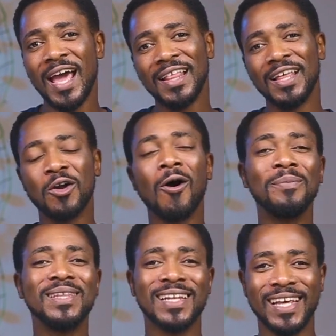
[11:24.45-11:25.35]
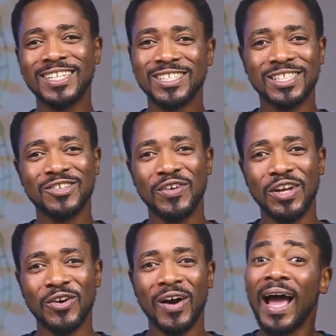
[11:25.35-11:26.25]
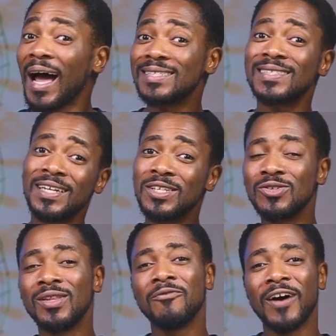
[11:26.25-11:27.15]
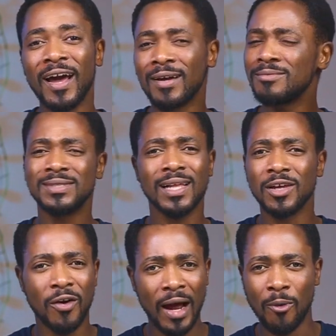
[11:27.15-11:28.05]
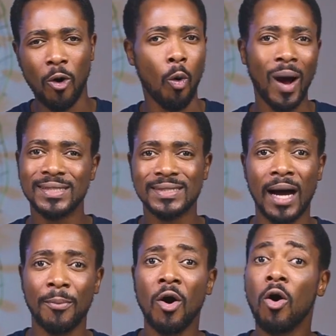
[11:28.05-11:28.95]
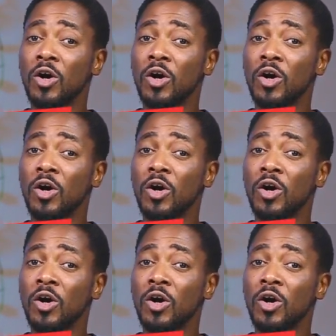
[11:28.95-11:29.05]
then copy the link to this video and send it to them via Telegram or WhatsApp,